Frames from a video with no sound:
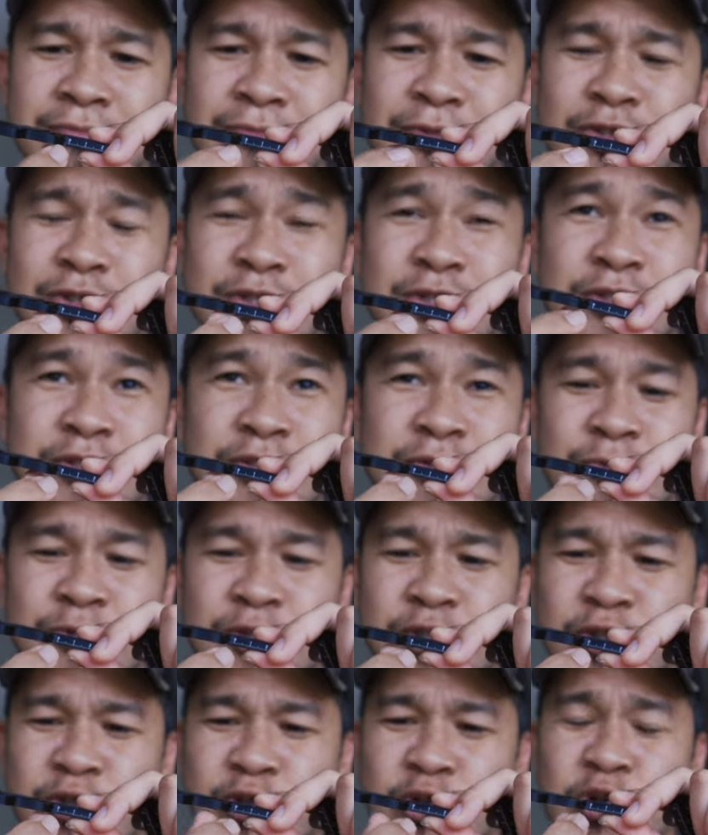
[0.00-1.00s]
just a
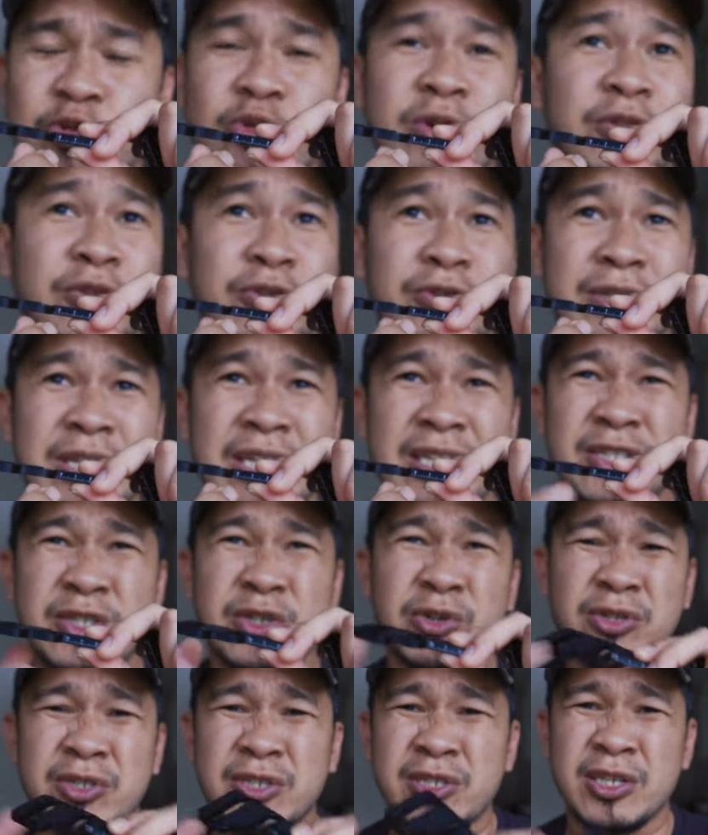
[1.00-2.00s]
screw underneath,
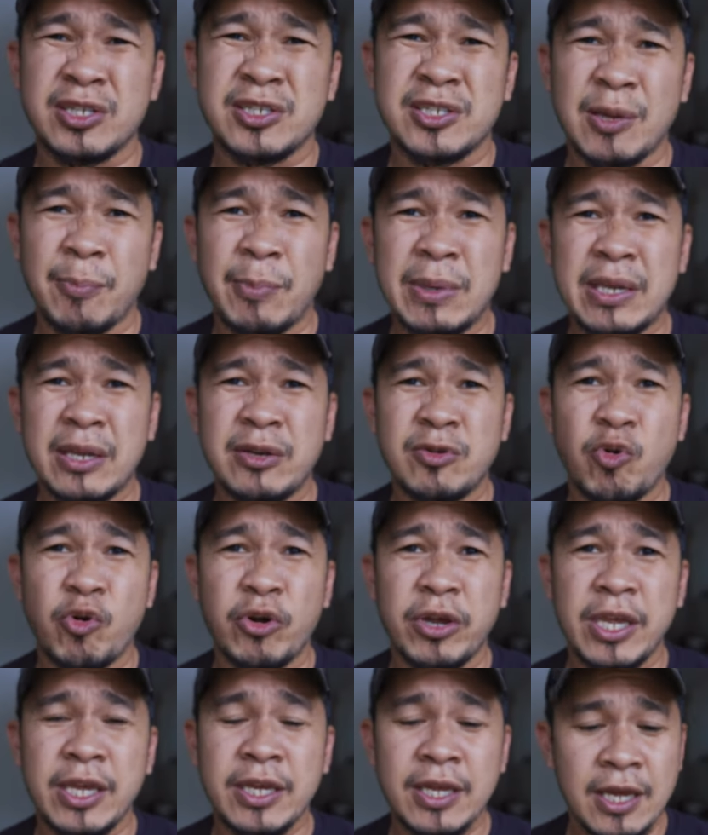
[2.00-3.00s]
so it's a bit
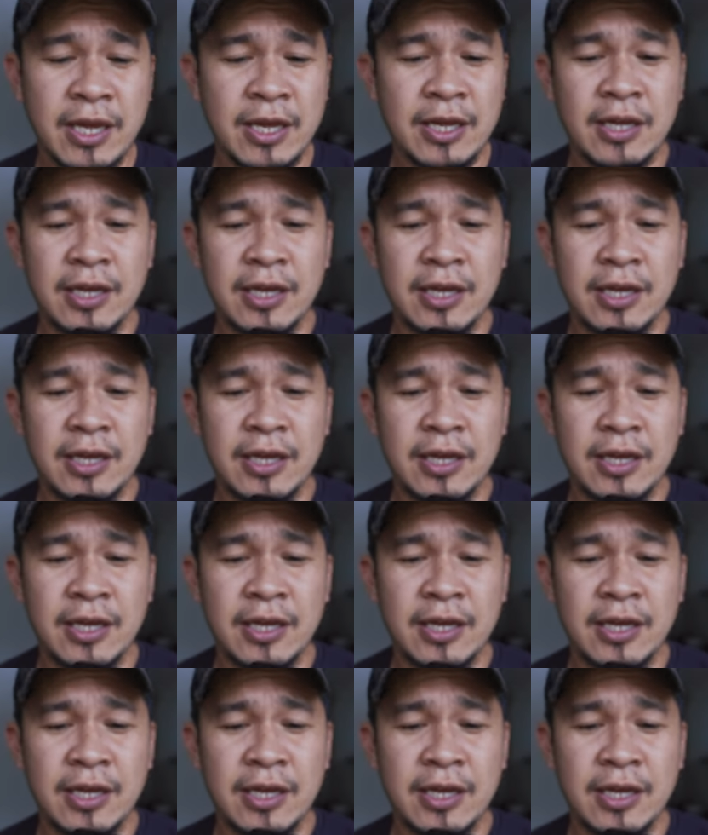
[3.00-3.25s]
annoying.